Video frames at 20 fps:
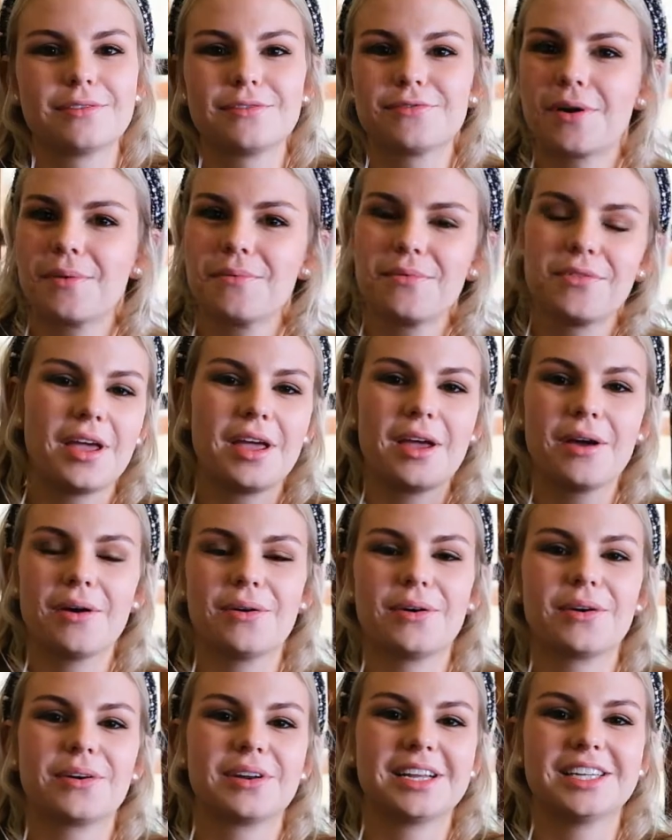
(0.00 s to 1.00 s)
from there
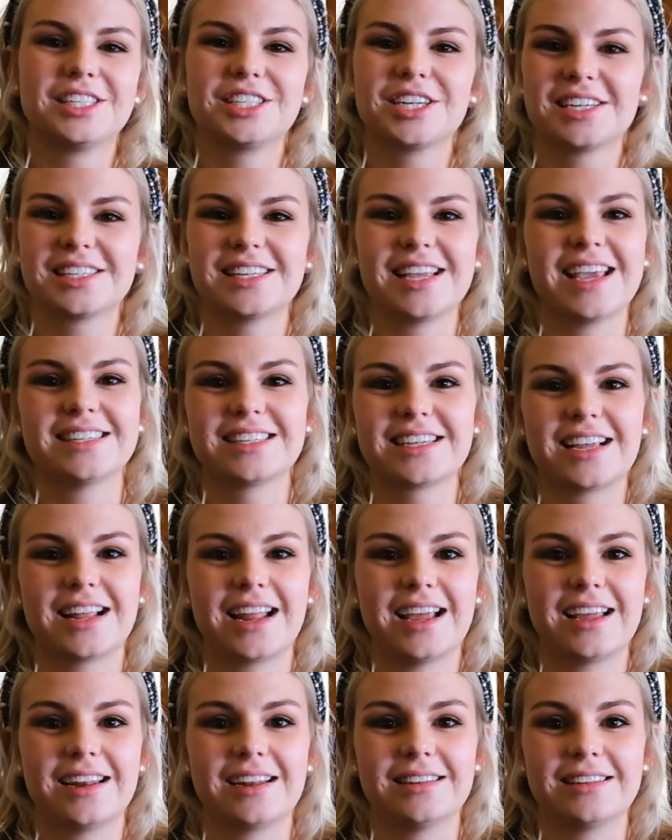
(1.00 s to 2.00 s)
on it just
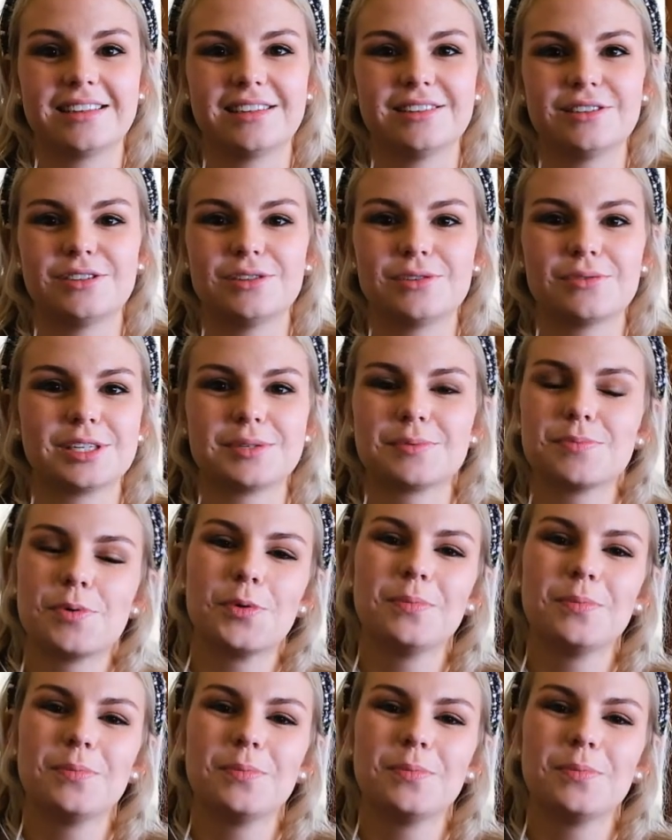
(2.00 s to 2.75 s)
escalated into a small